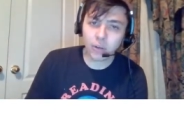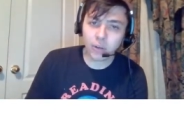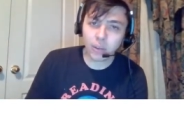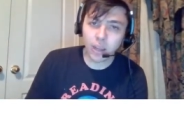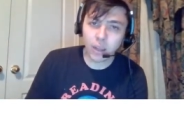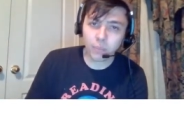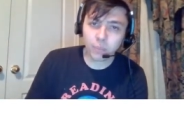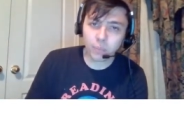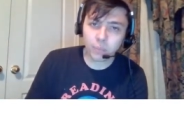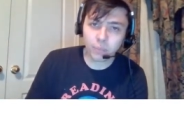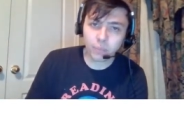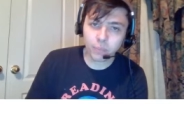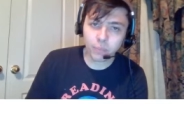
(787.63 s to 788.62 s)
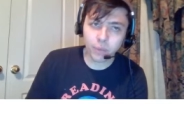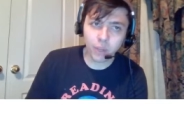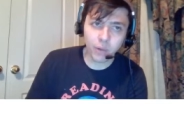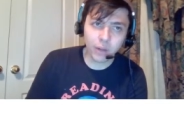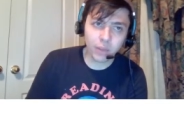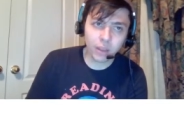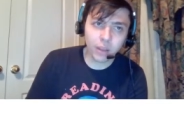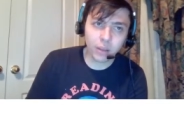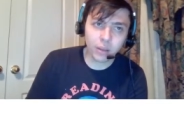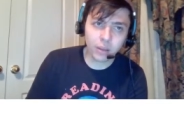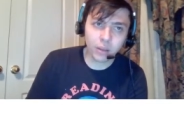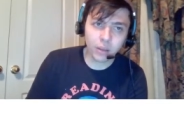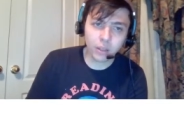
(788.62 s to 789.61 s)
now. So you ready for this?
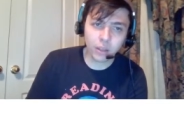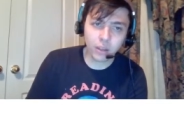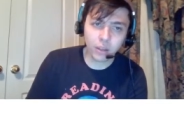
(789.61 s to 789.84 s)
Let's go.